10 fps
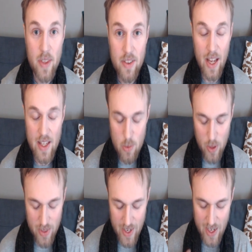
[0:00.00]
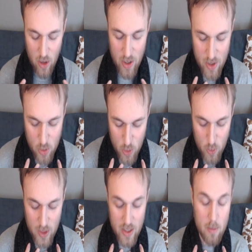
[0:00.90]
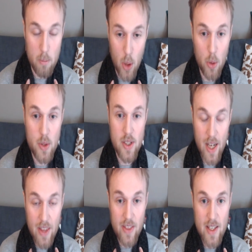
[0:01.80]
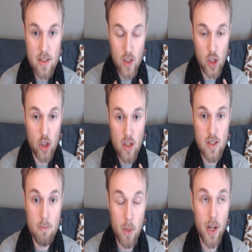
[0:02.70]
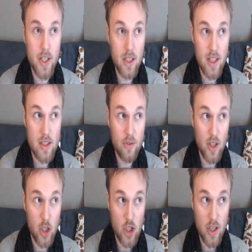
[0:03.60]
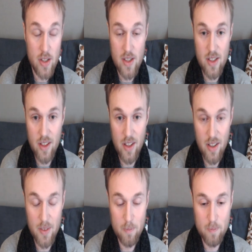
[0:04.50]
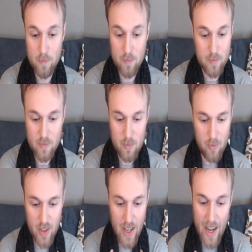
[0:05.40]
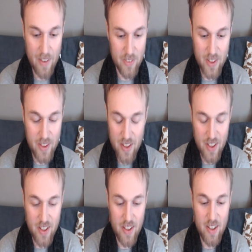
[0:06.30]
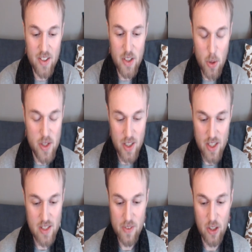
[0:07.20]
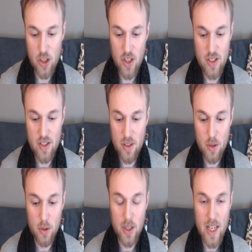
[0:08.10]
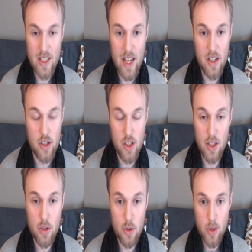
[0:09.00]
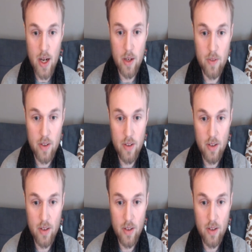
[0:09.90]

That's when they are the, truly the most in these functions, embodying these functions, and using these functions to gain energy and to thrive.